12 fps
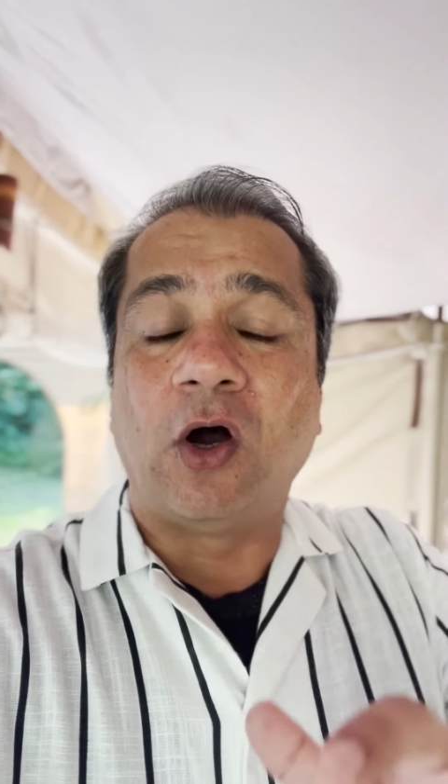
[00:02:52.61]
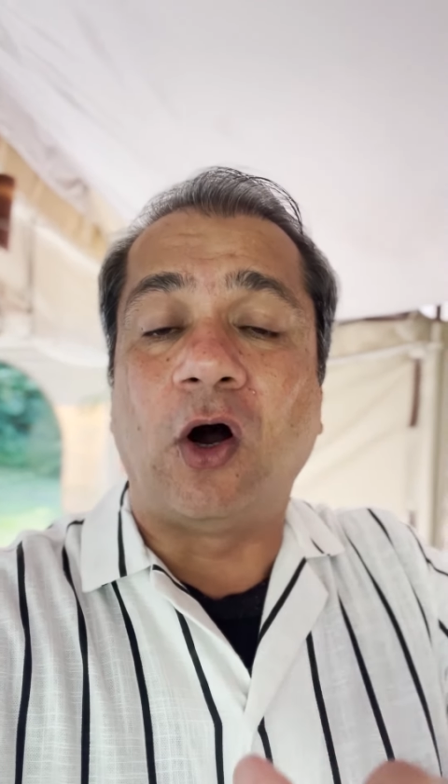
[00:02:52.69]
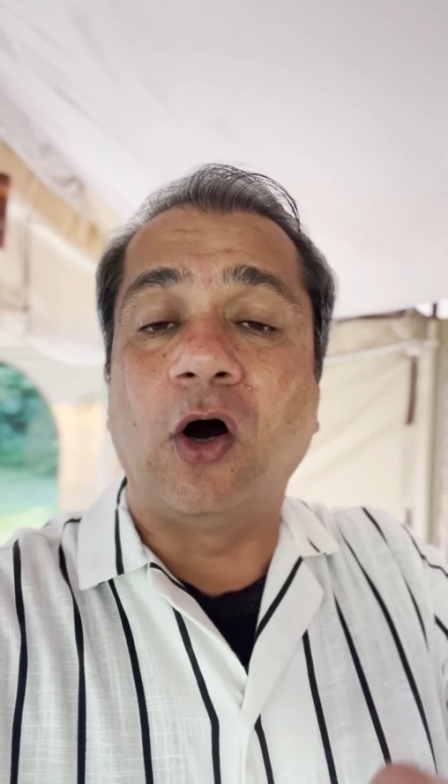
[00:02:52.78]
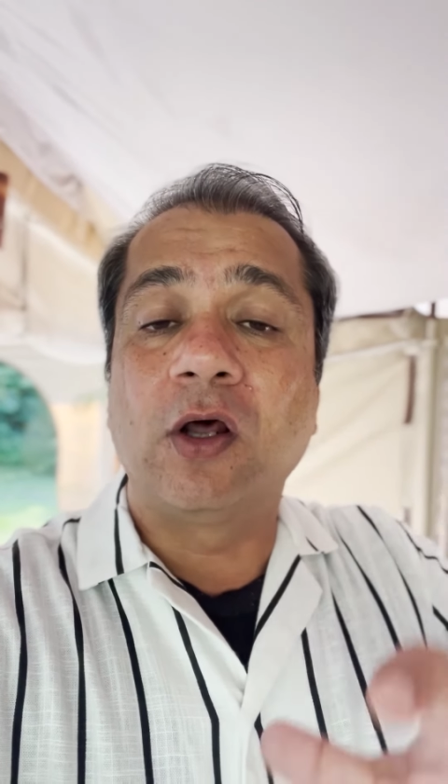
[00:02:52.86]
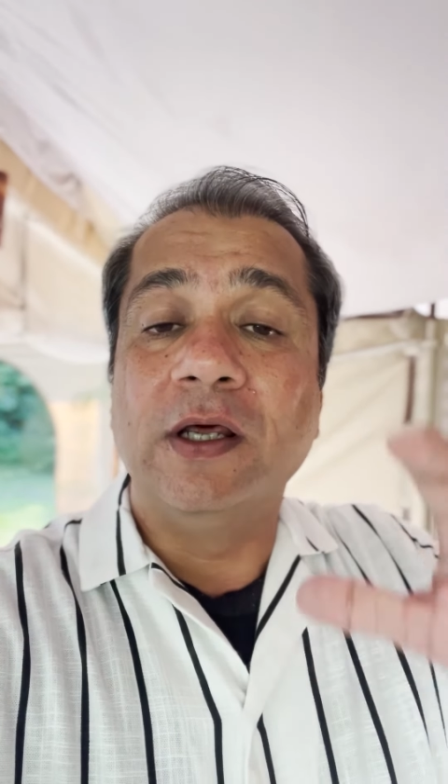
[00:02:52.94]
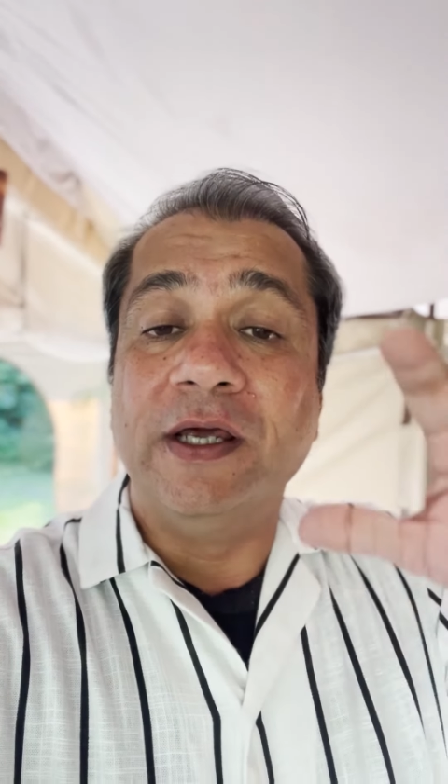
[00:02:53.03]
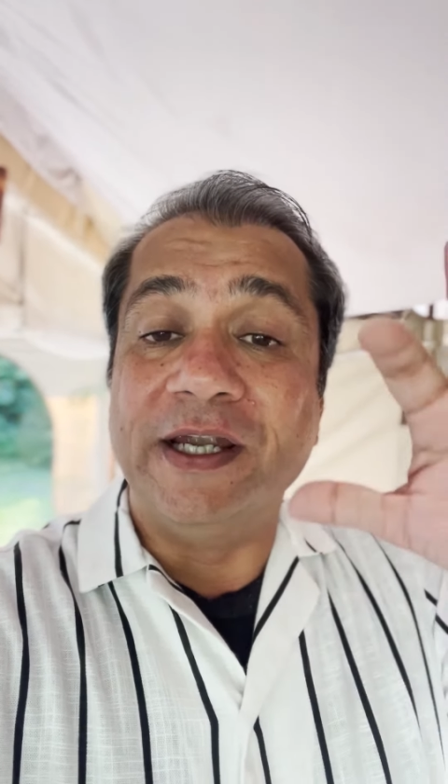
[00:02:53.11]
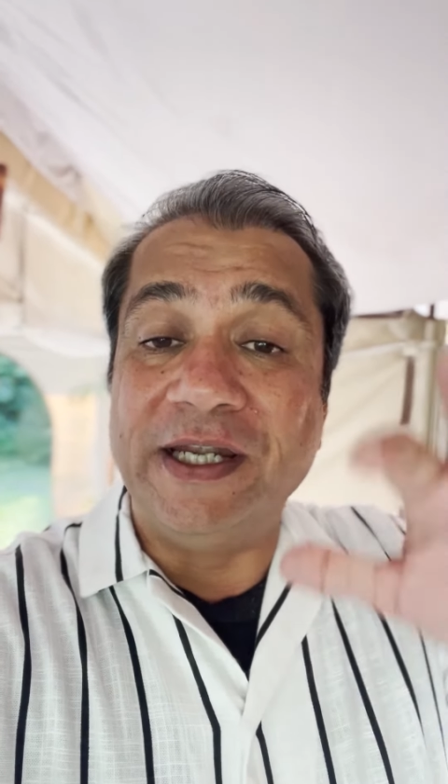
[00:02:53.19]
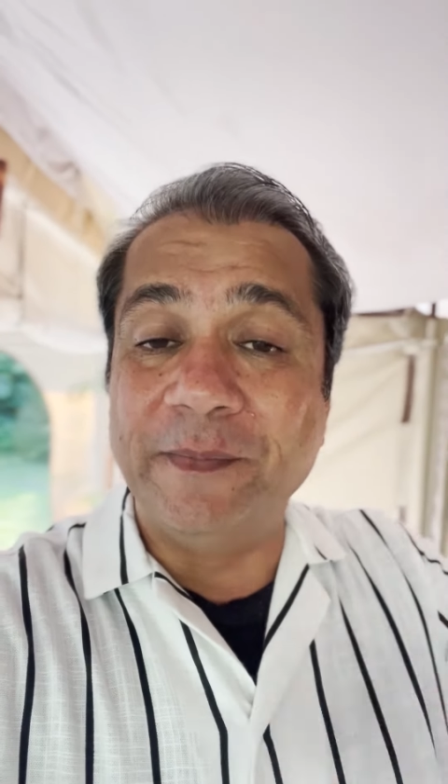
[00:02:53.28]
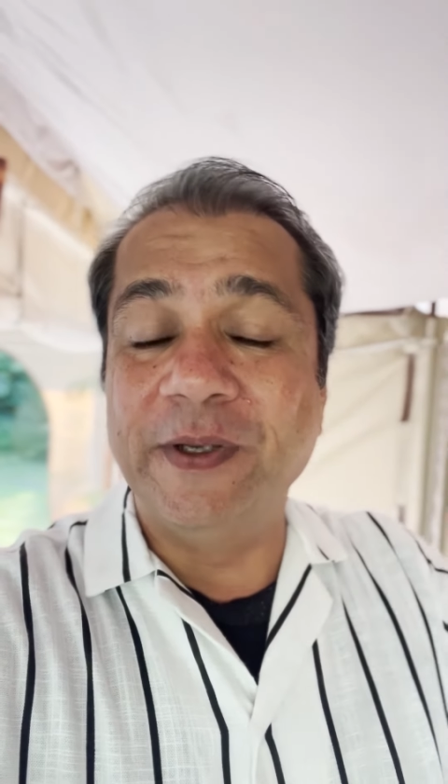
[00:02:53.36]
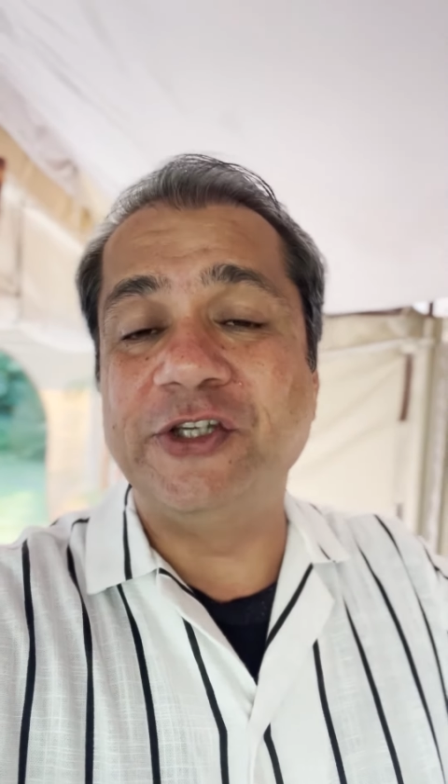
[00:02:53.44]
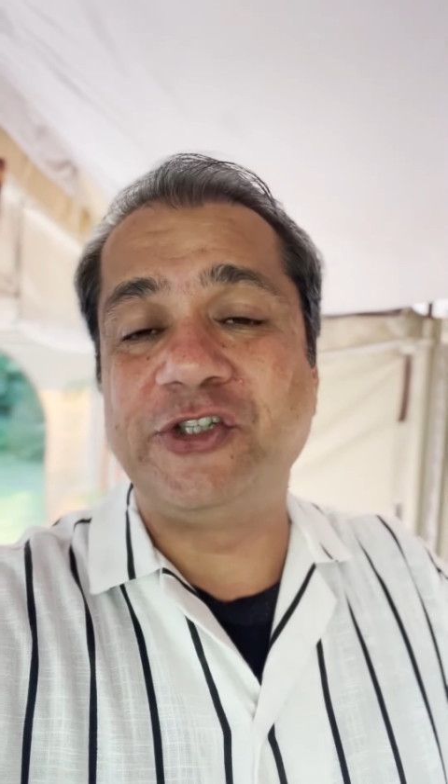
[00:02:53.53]
or
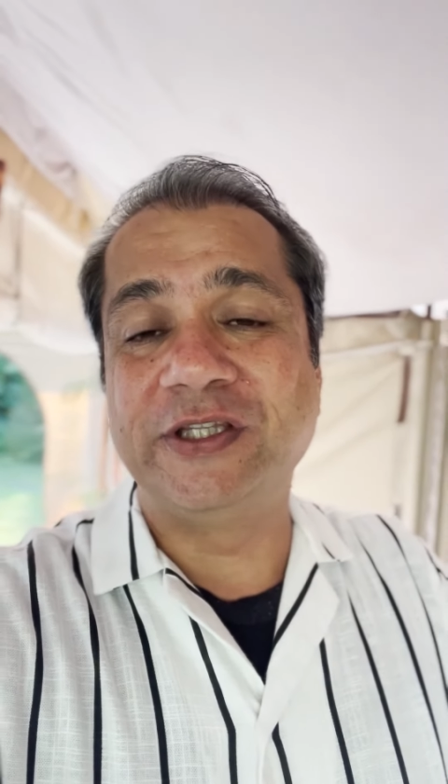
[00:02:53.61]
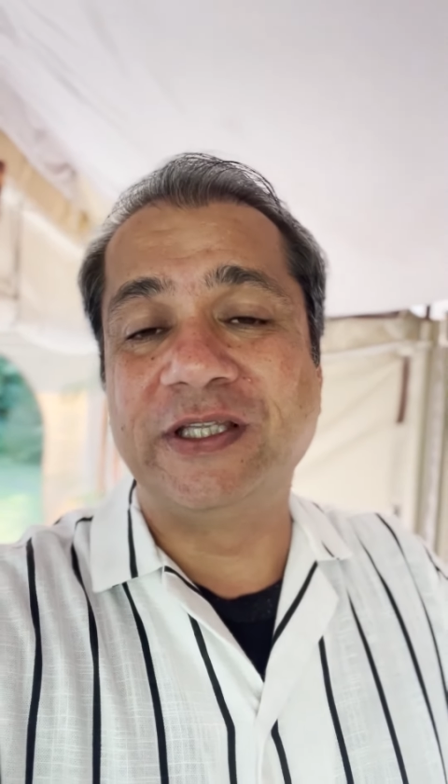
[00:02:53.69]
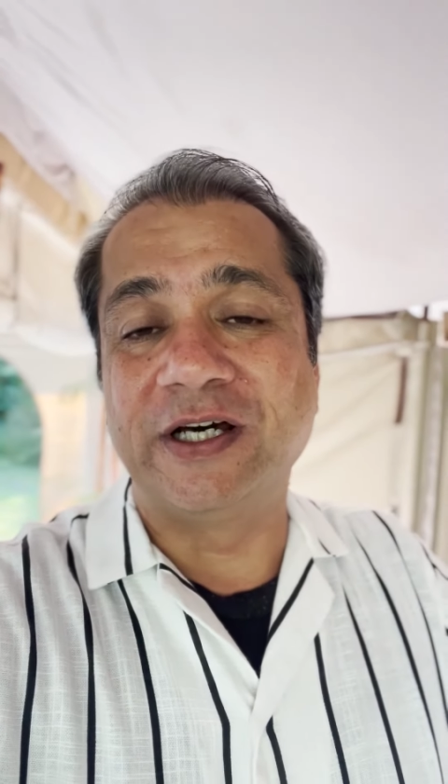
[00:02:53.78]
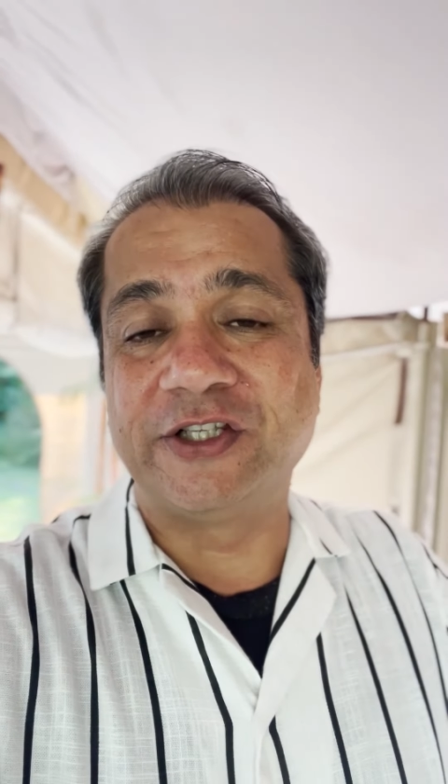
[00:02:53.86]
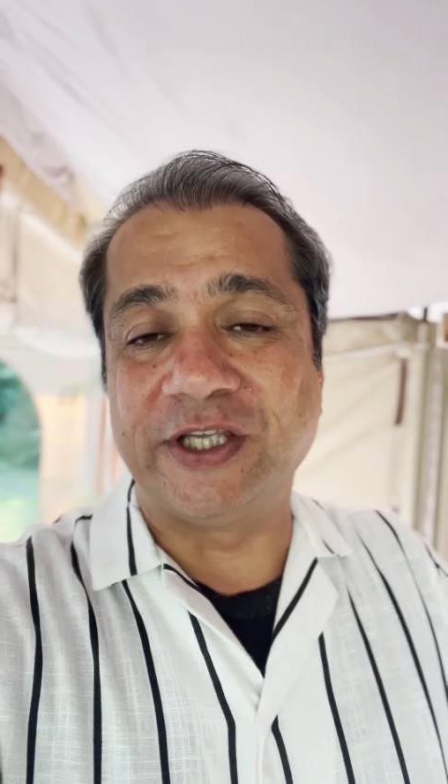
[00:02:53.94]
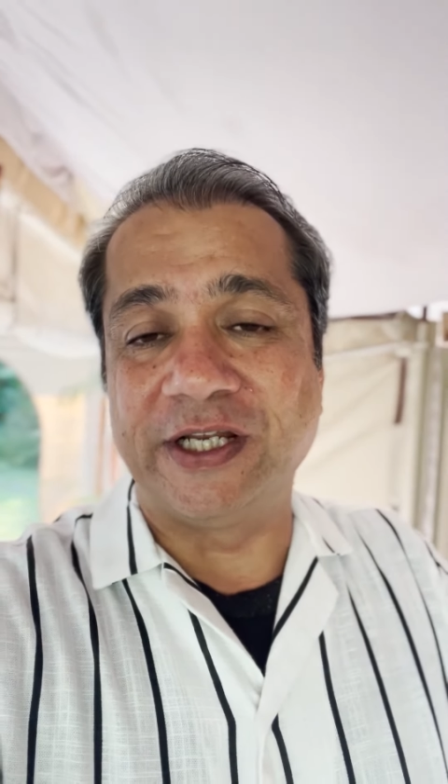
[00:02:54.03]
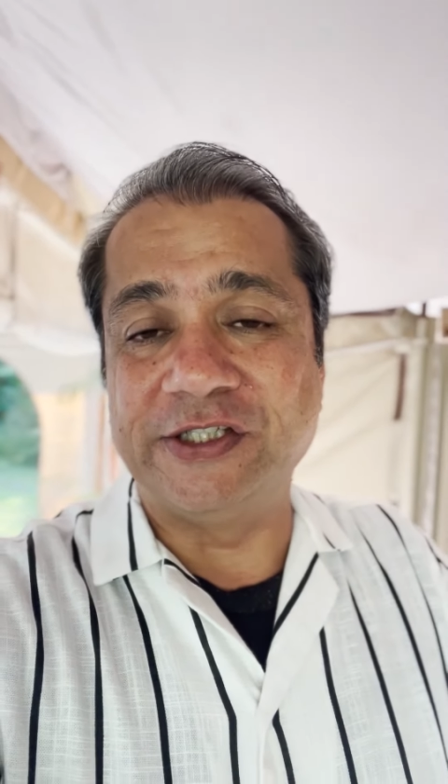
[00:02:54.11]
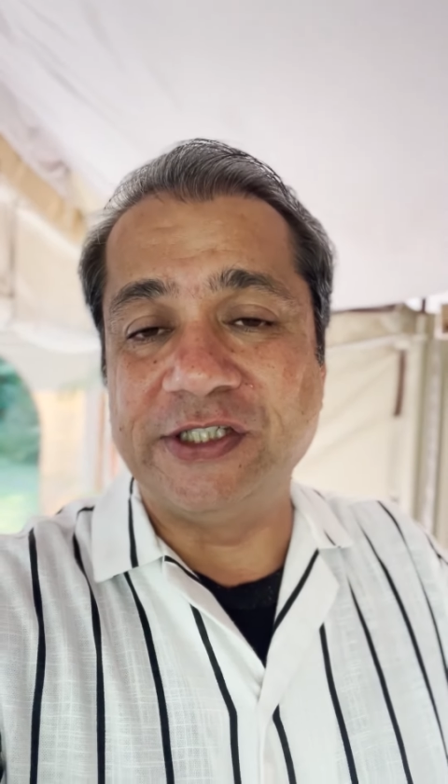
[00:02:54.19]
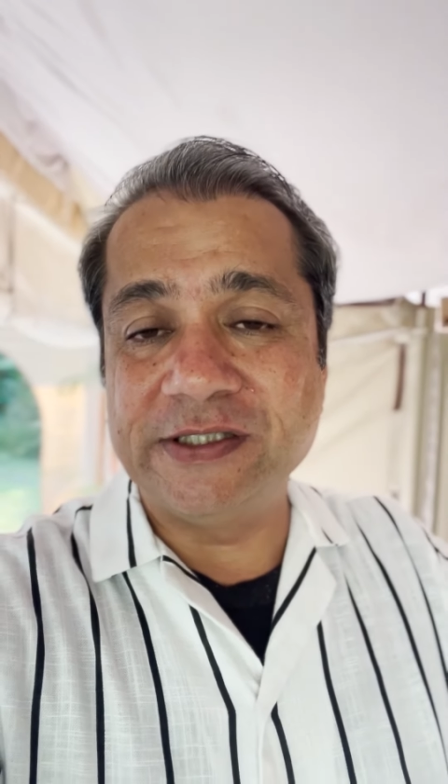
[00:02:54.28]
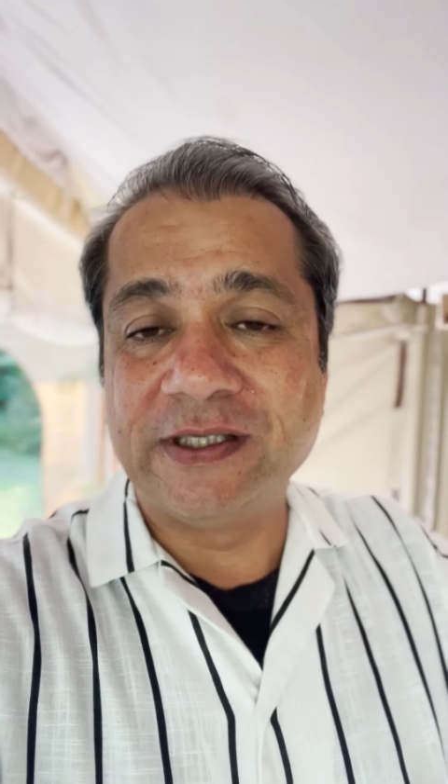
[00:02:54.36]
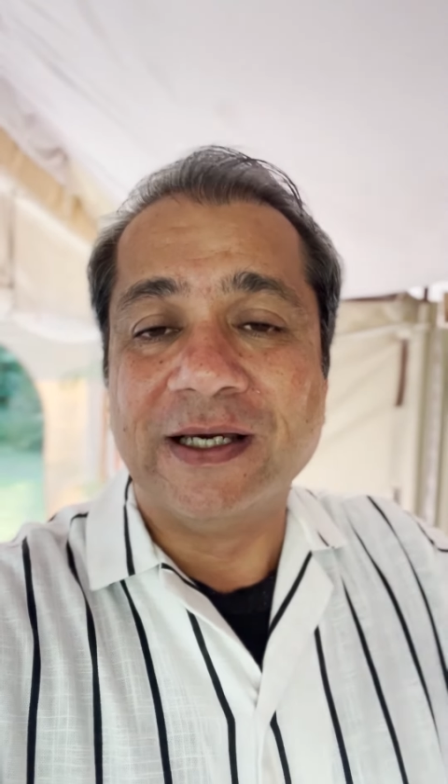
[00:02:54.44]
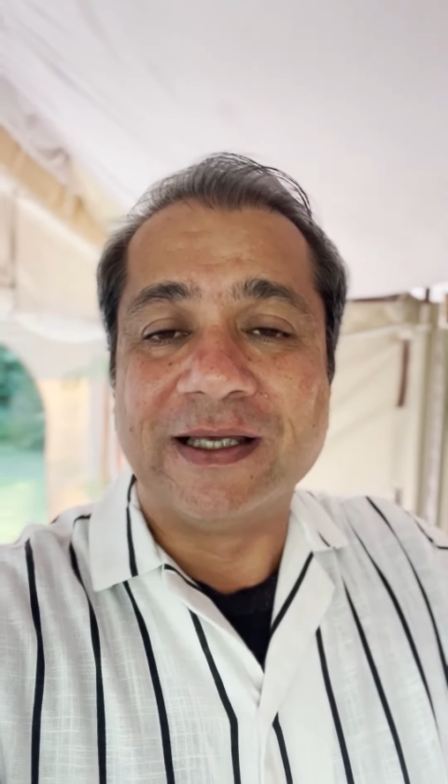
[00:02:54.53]
diminishing the earth energies,